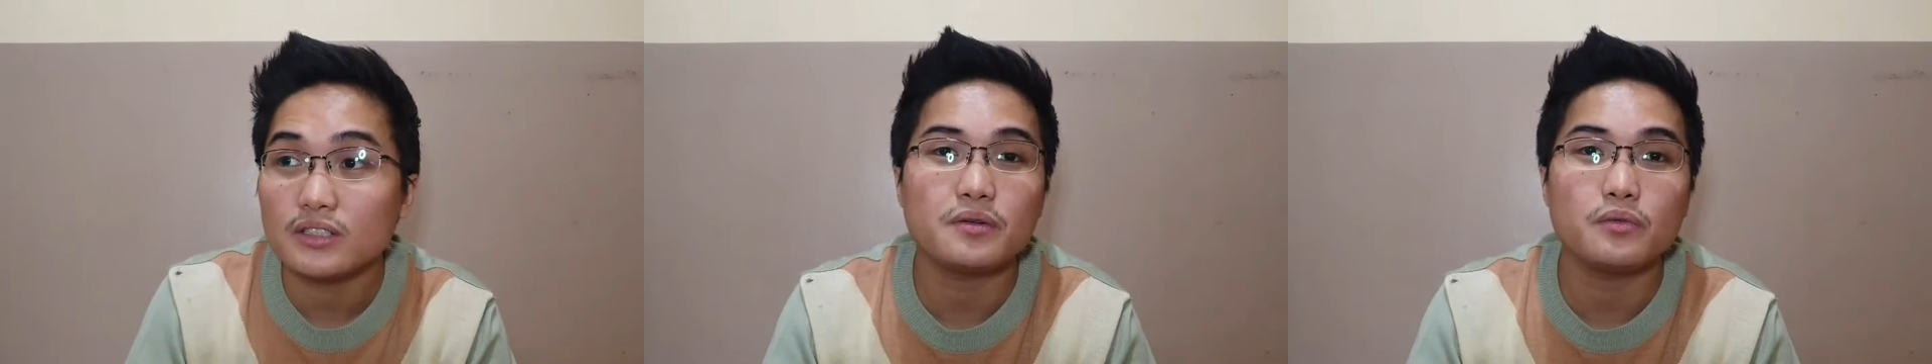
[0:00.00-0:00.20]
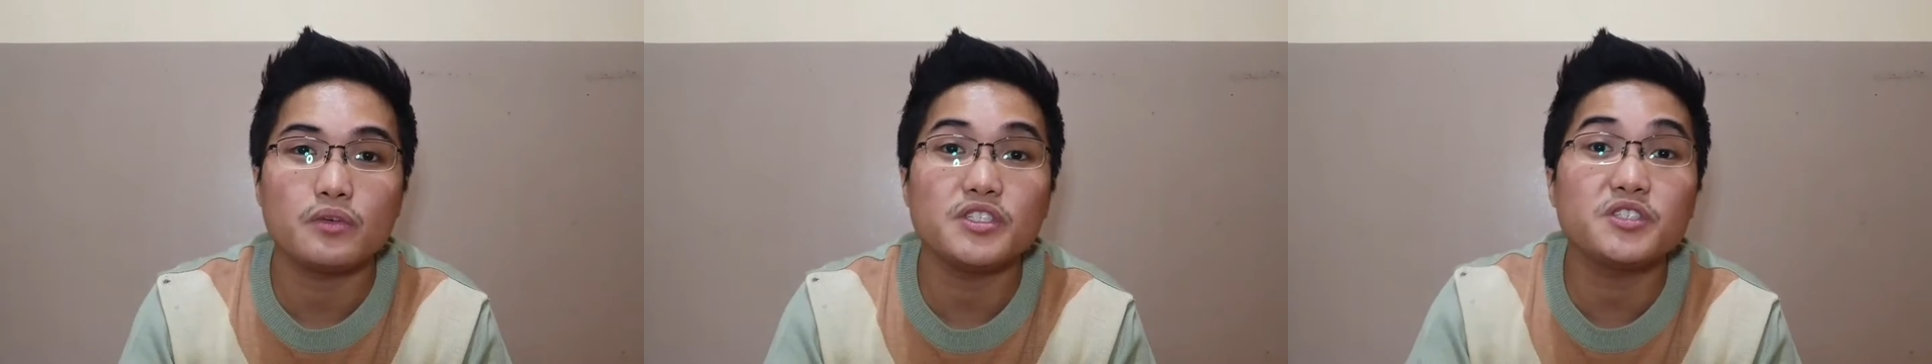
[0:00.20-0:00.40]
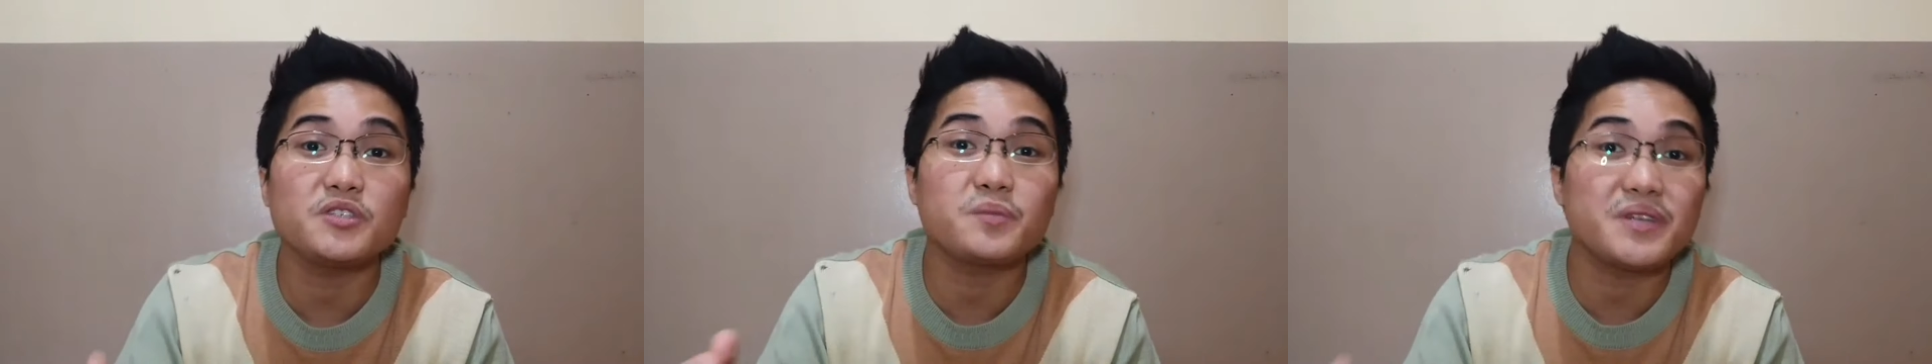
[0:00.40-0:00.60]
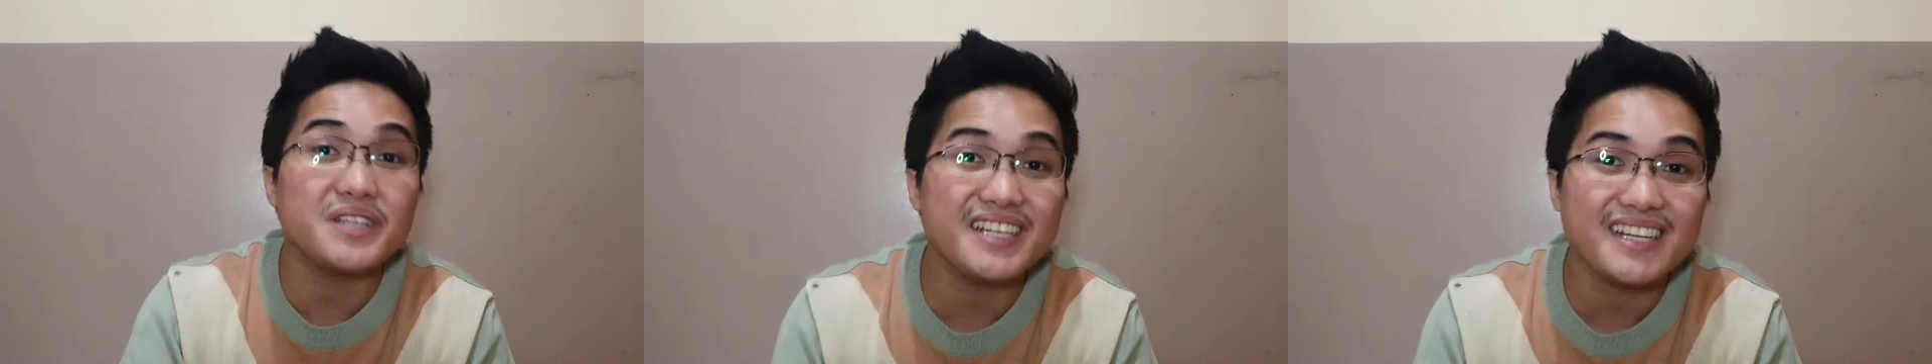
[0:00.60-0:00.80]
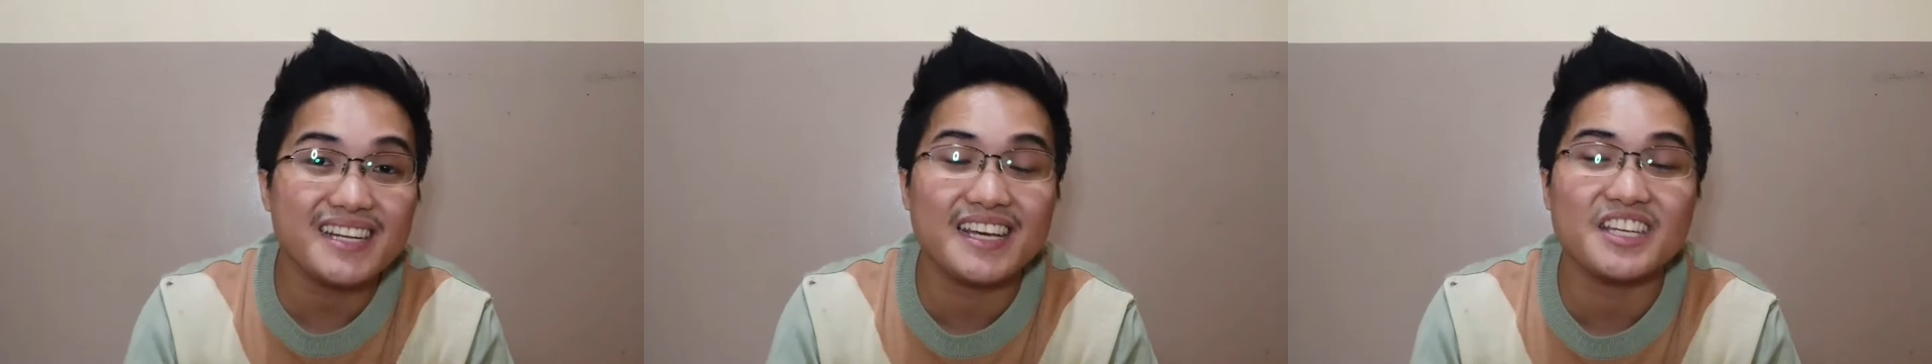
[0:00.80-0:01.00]
which is
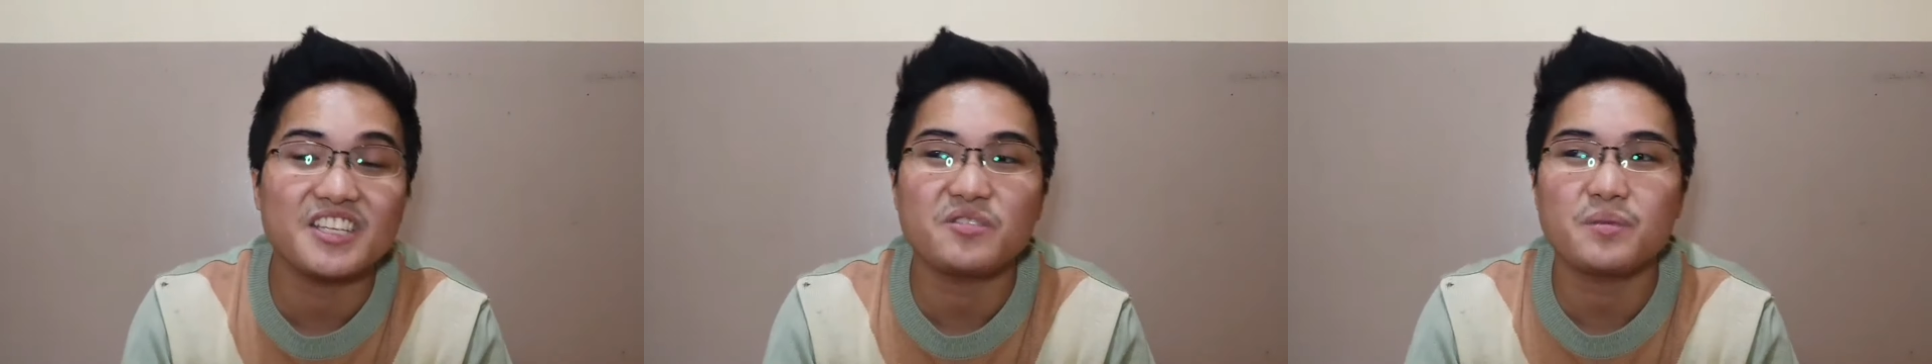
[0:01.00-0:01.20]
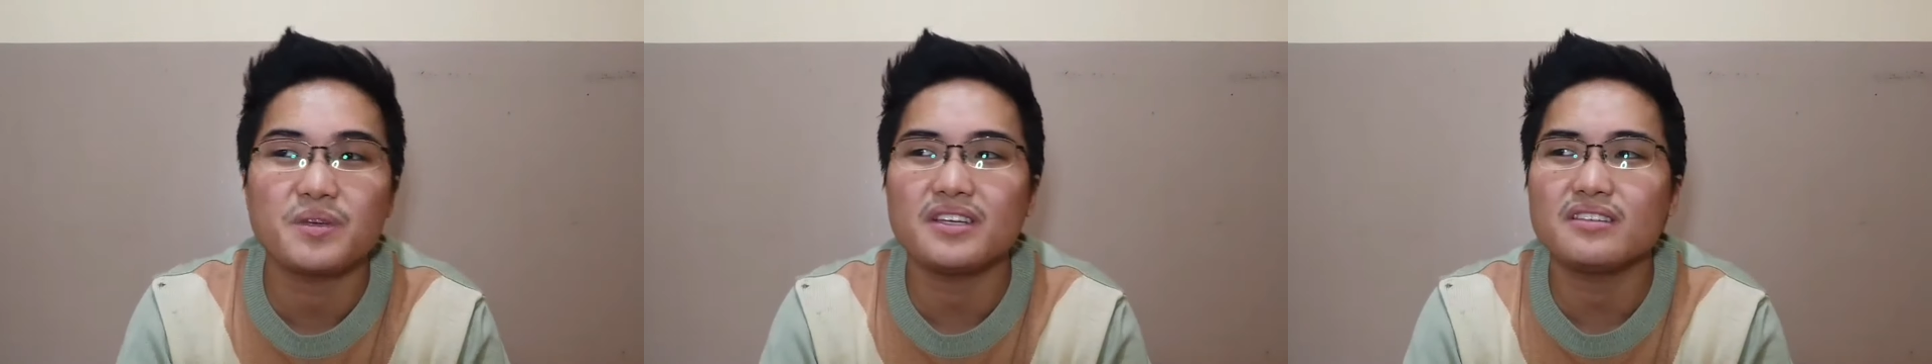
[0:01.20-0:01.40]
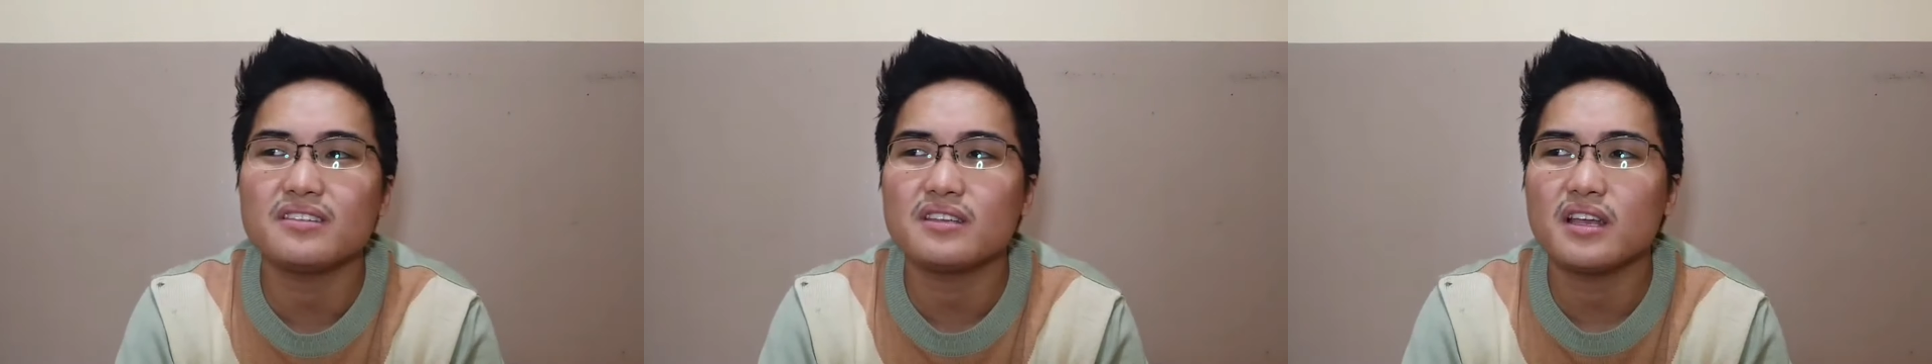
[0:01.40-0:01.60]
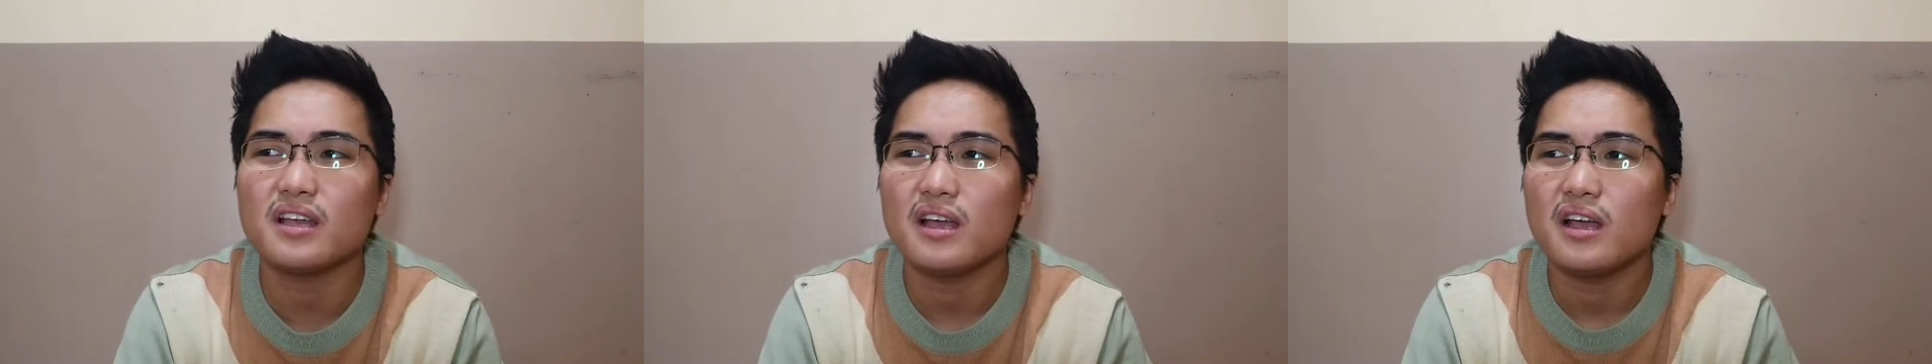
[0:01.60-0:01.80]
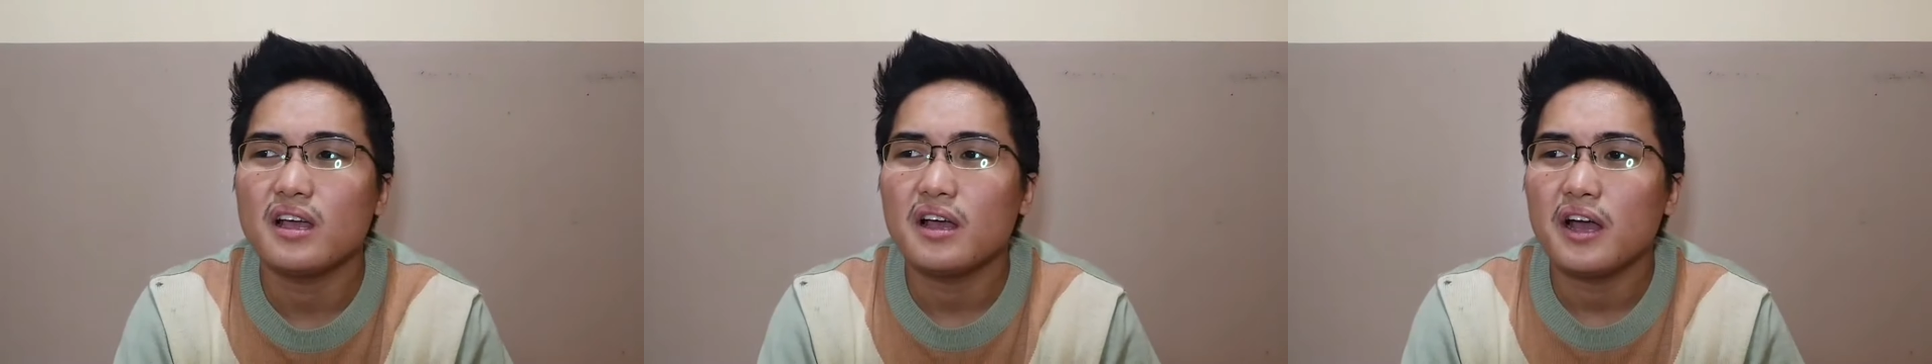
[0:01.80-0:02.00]
pretty nice because,
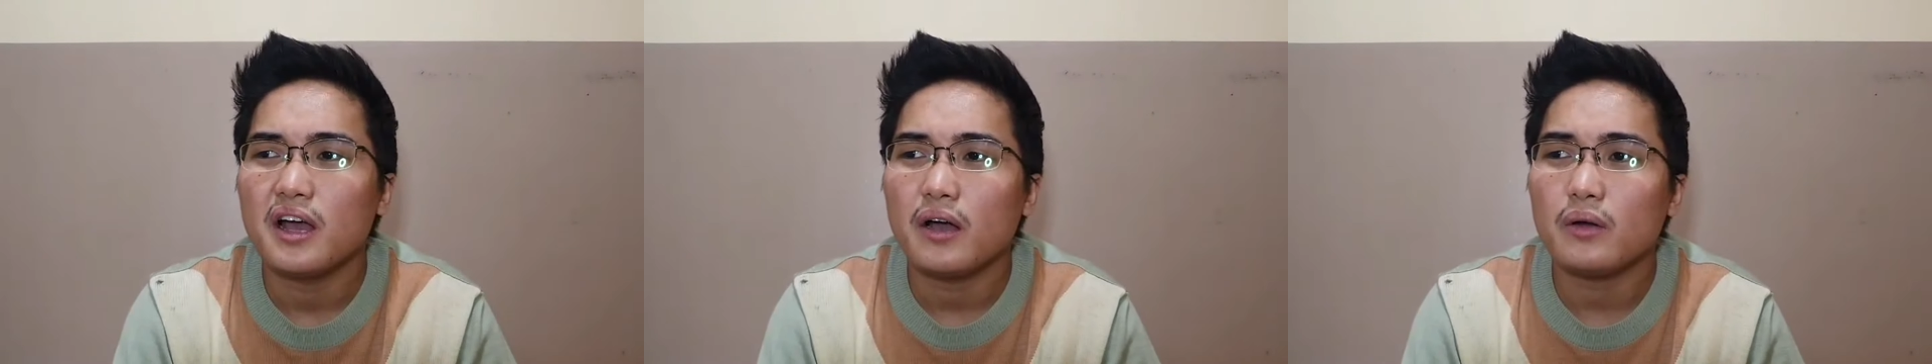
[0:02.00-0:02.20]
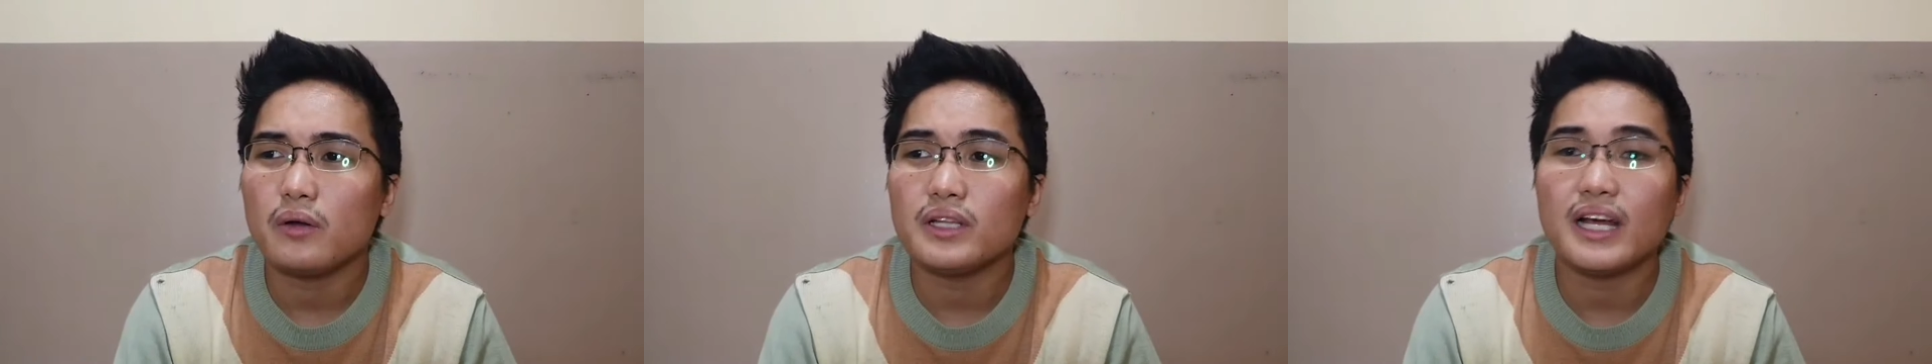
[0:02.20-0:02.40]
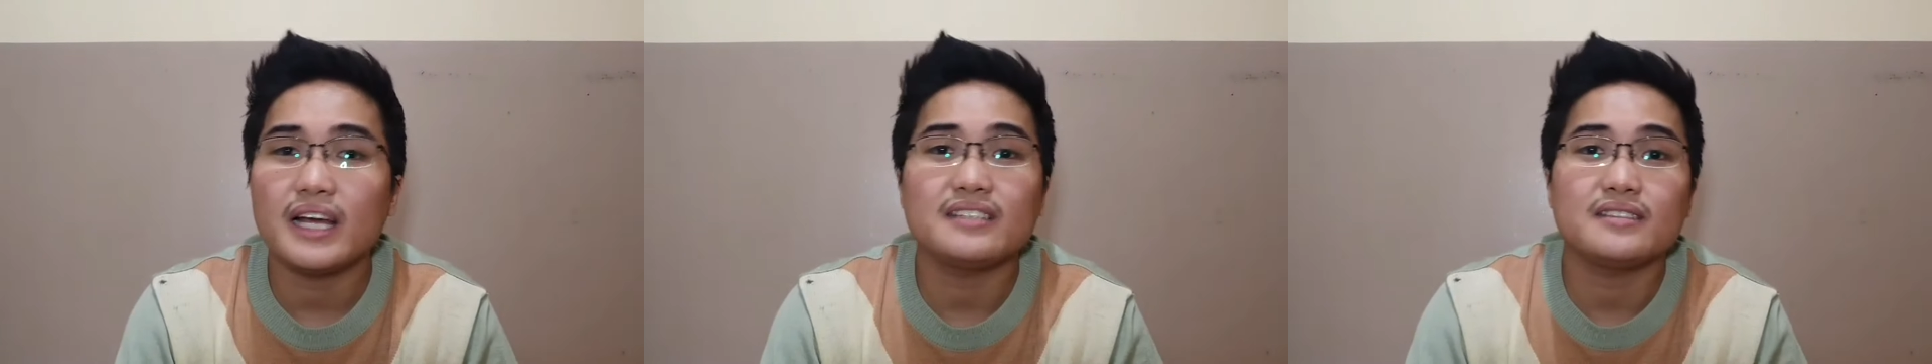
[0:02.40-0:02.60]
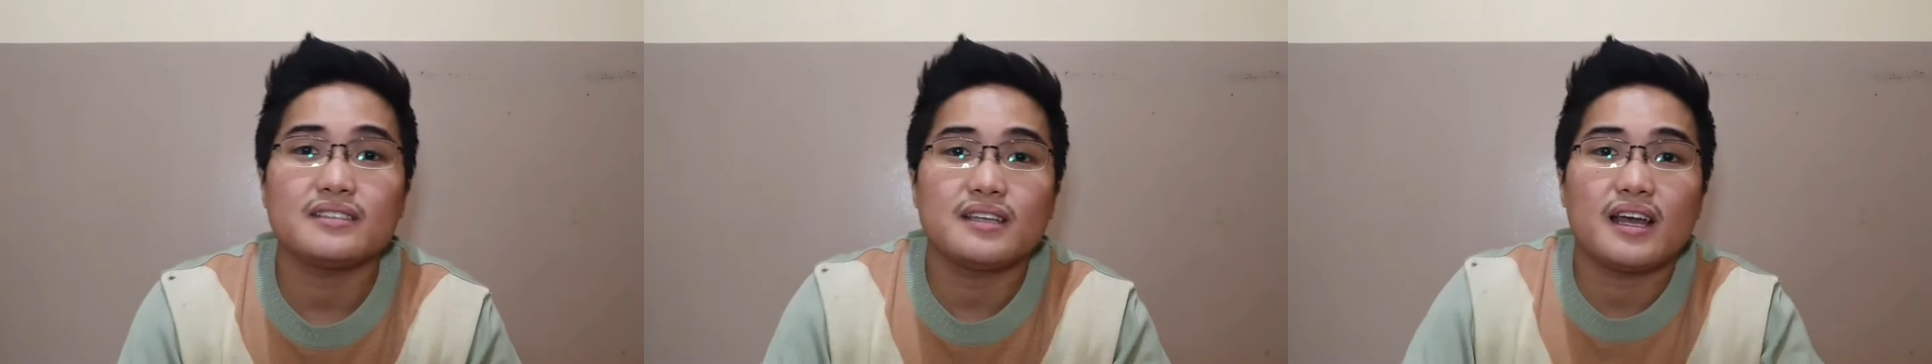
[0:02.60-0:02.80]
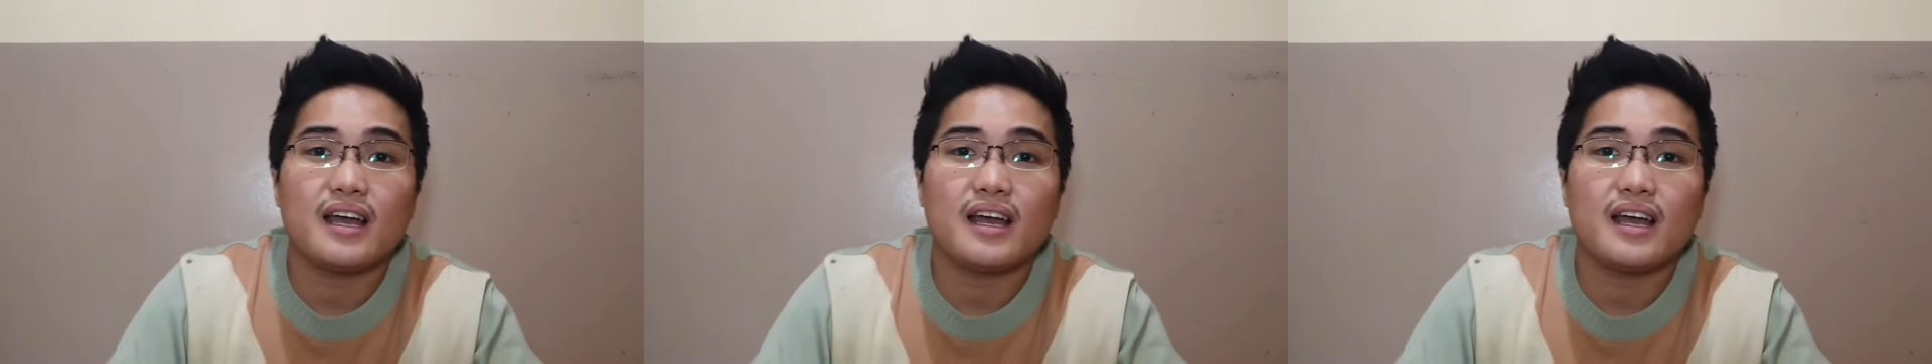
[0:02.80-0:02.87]
well, as